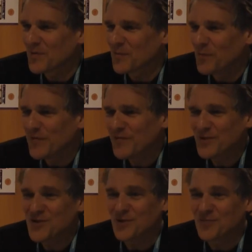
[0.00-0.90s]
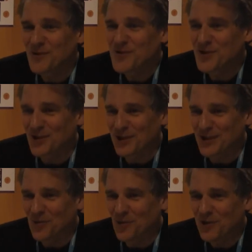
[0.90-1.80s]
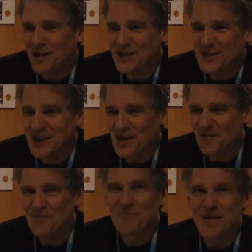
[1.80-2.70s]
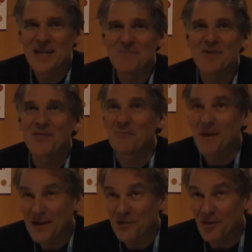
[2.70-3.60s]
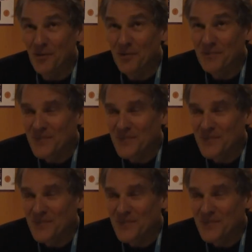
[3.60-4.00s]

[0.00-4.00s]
Rifters originally, the whole idea of Behemoth the microbe,